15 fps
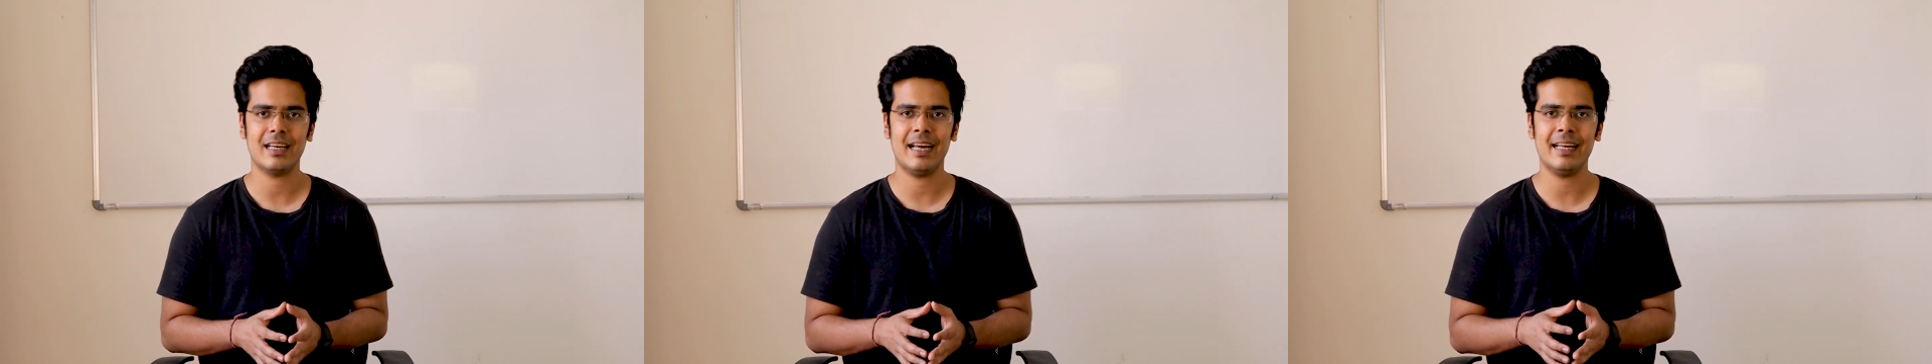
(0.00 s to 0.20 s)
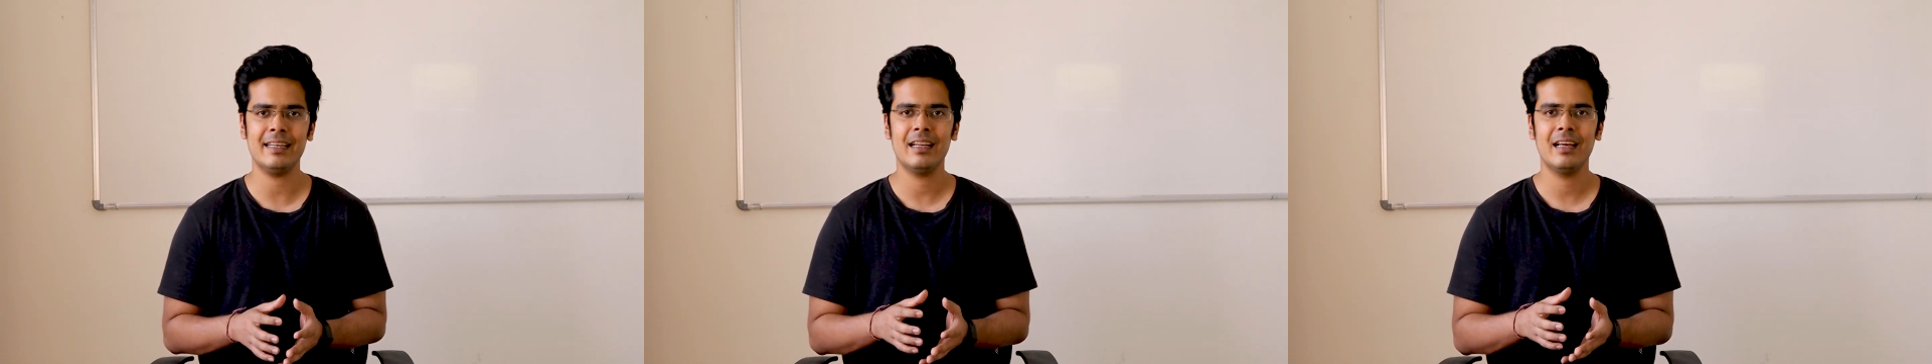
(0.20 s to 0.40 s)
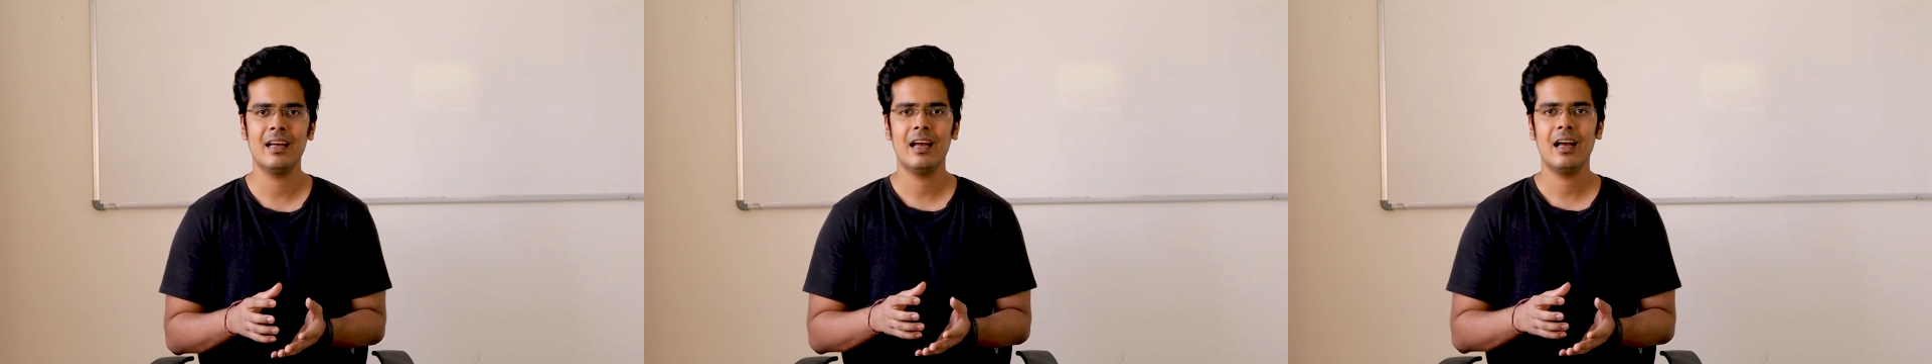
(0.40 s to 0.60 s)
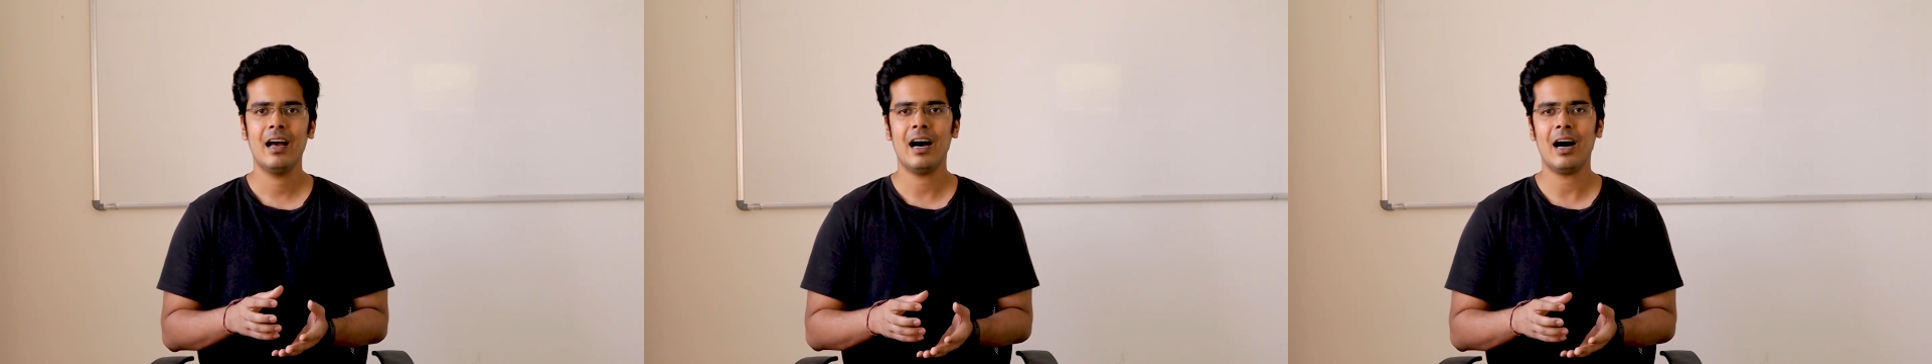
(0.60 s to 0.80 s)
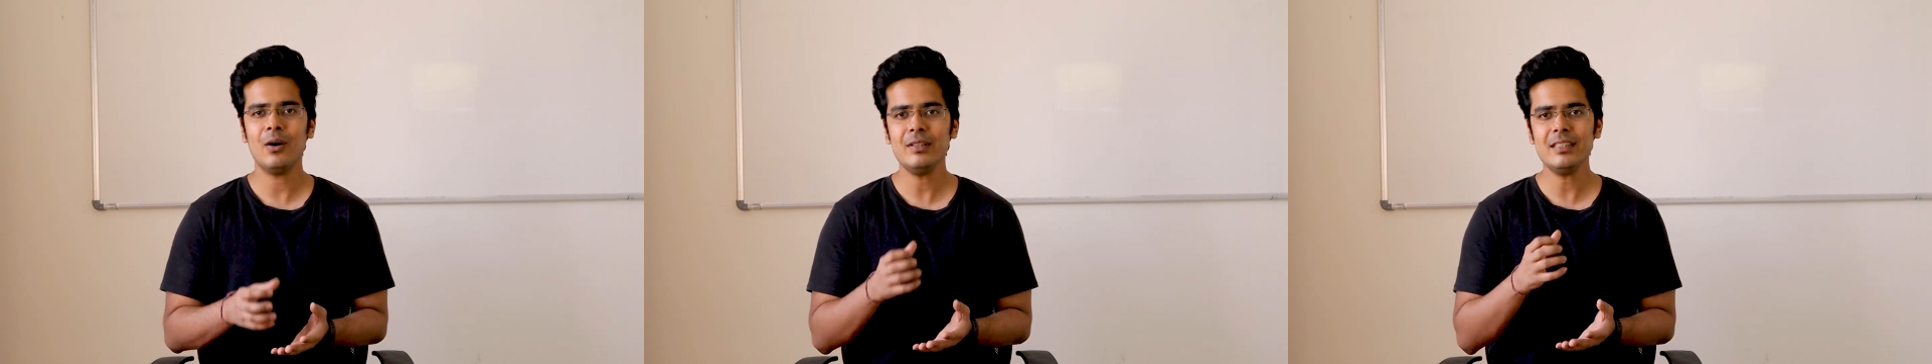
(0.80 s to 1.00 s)
And
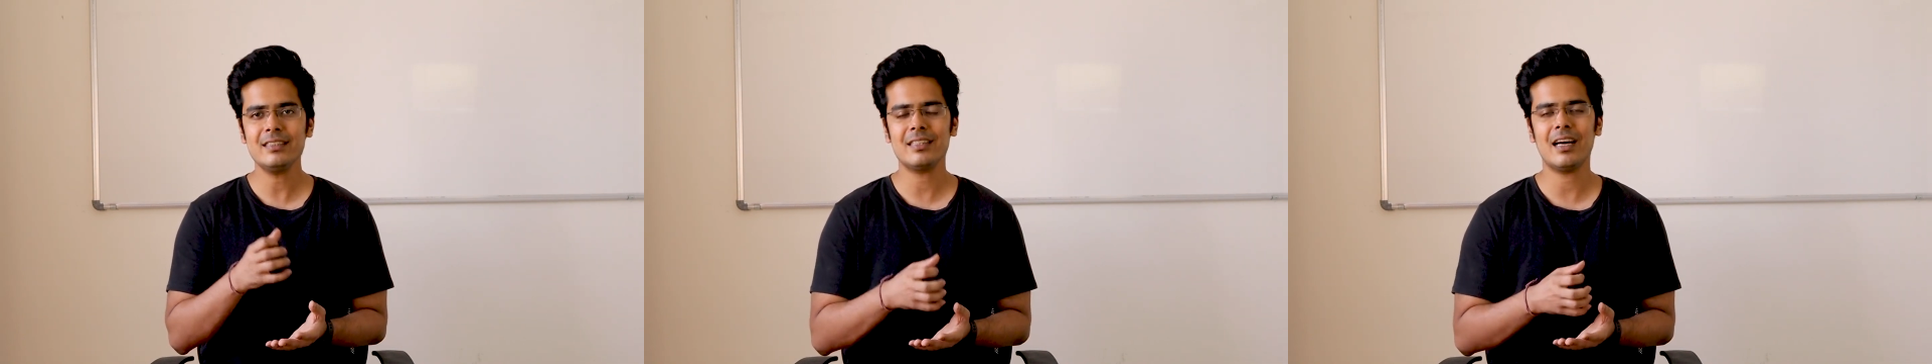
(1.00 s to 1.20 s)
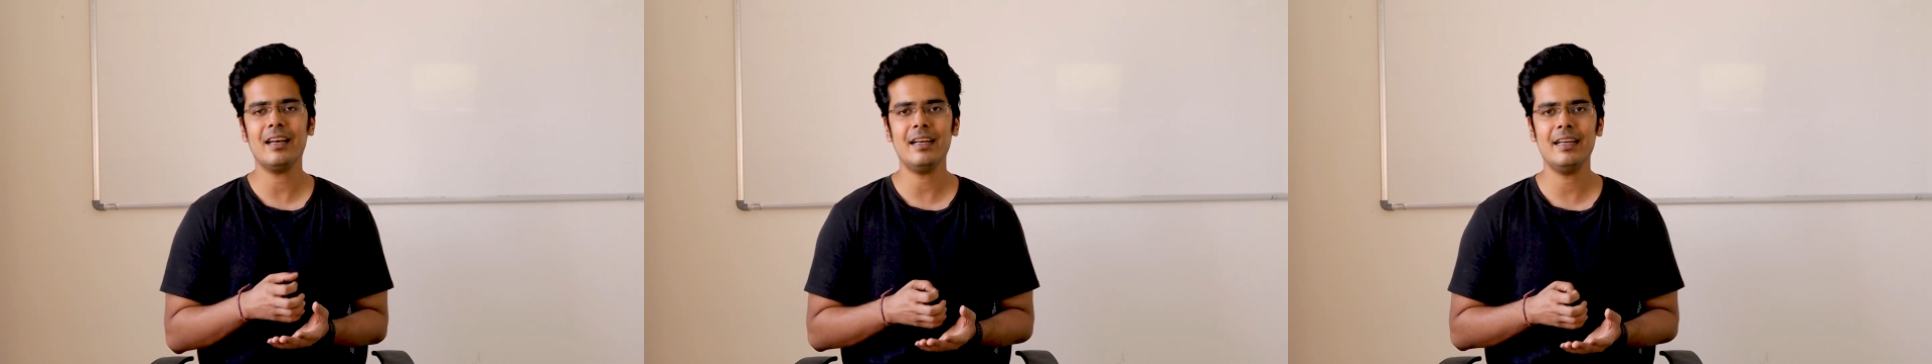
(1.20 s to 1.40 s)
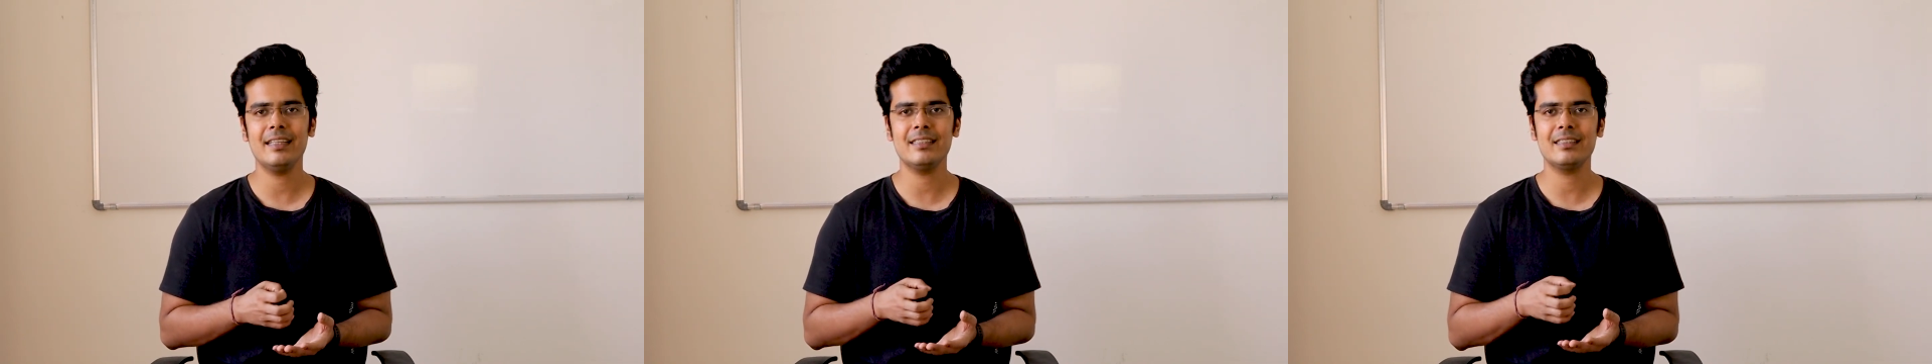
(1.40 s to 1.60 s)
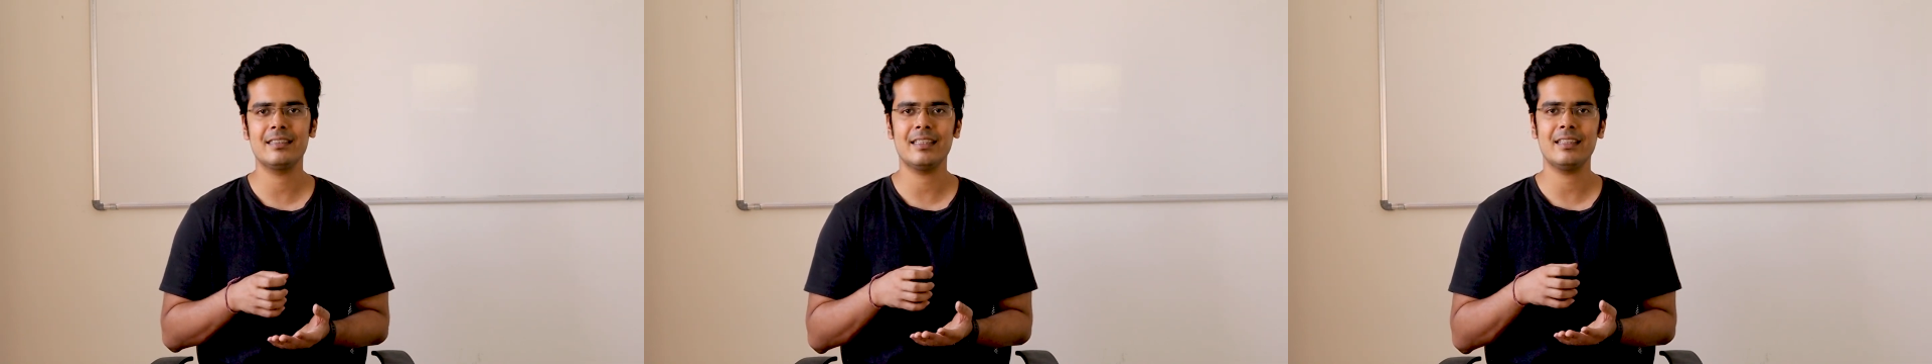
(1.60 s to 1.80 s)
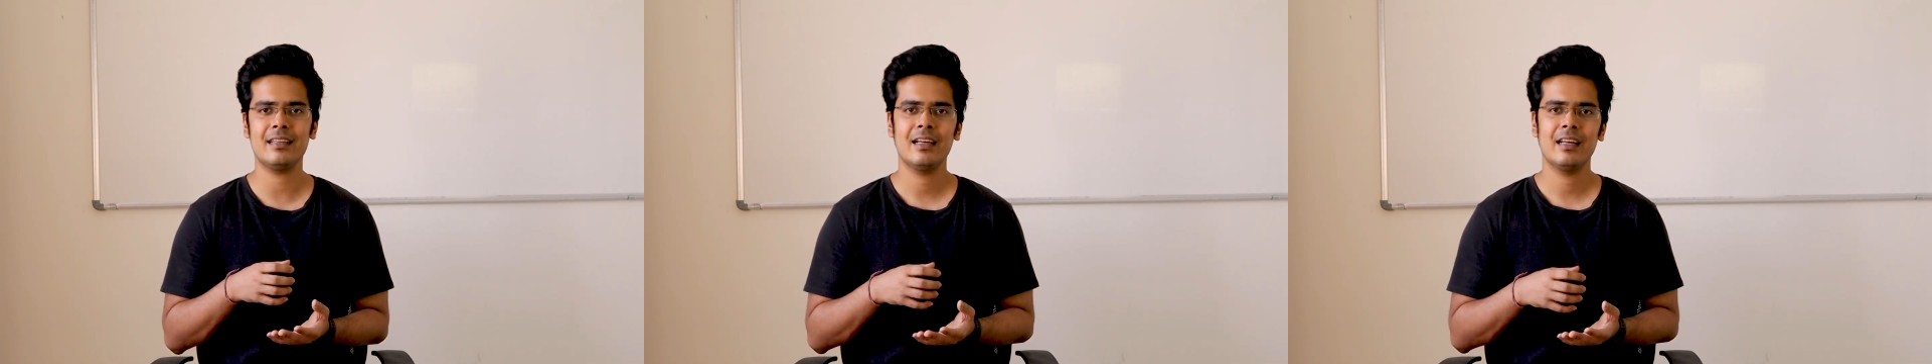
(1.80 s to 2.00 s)
how this started is
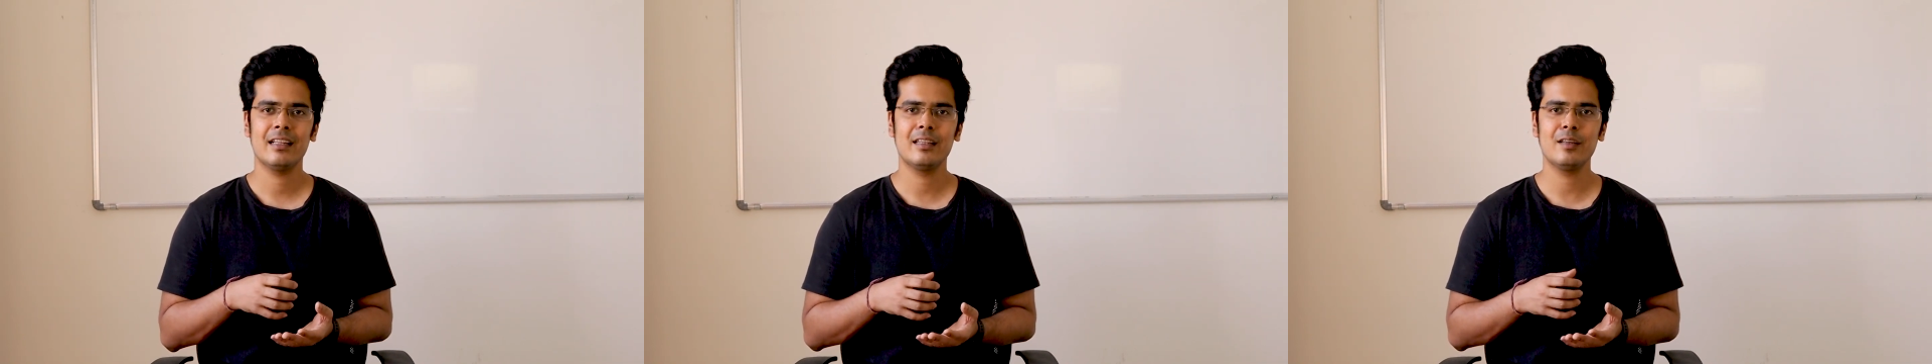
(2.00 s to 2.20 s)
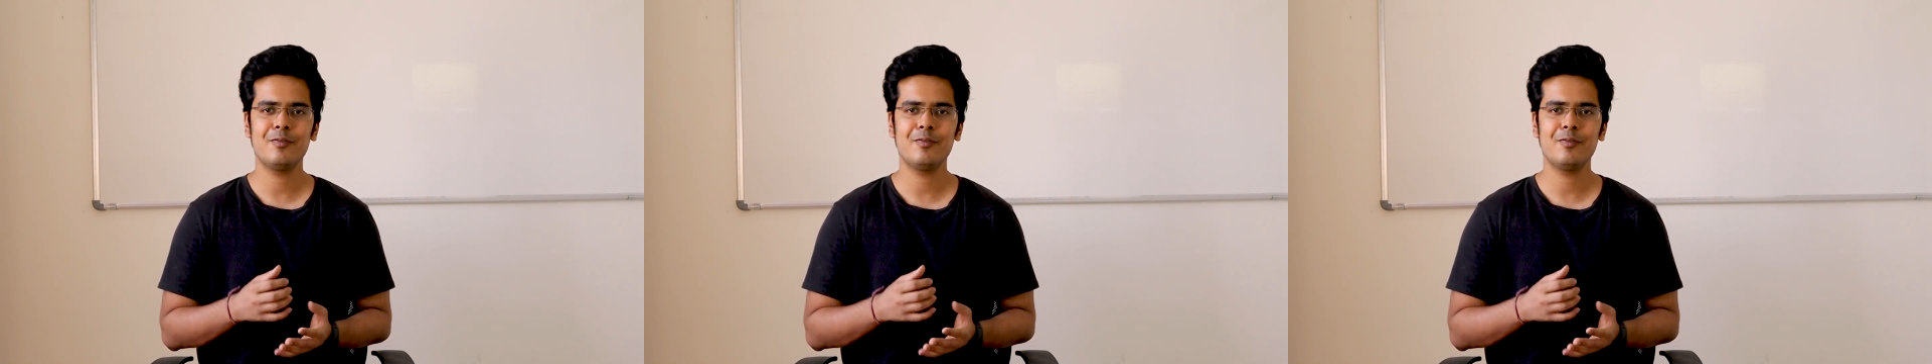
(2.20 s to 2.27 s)
that